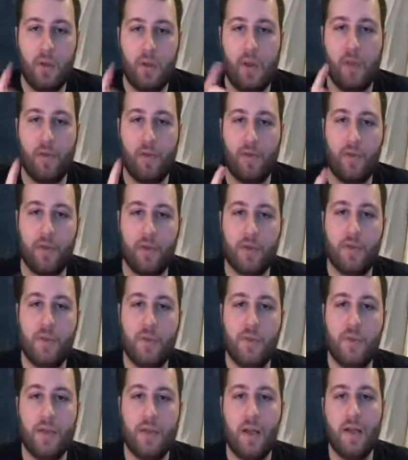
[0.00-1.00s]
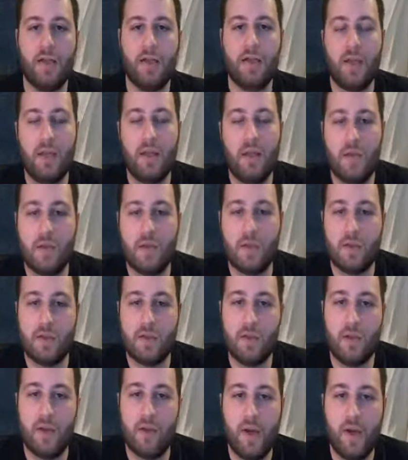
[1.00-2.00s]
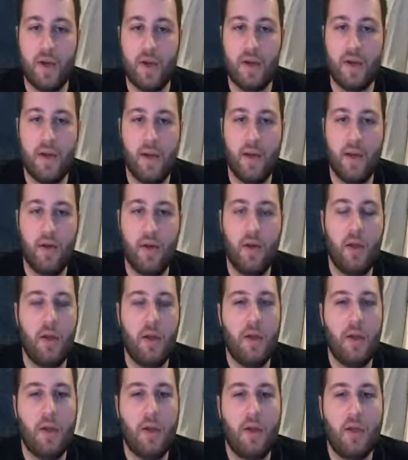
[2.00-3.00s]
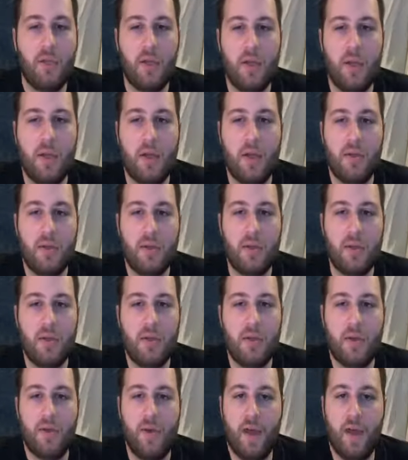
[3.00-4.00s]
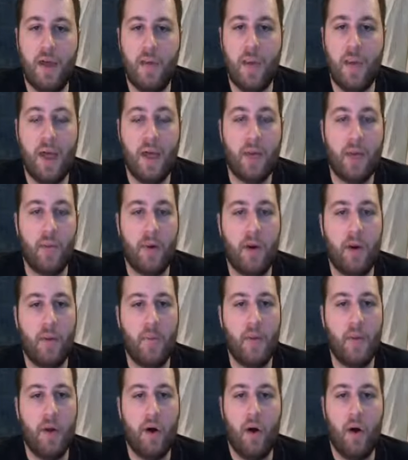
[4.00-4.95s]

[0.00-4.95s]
Now the first reason I'd say that these are so great to get is because you can find them anywhere.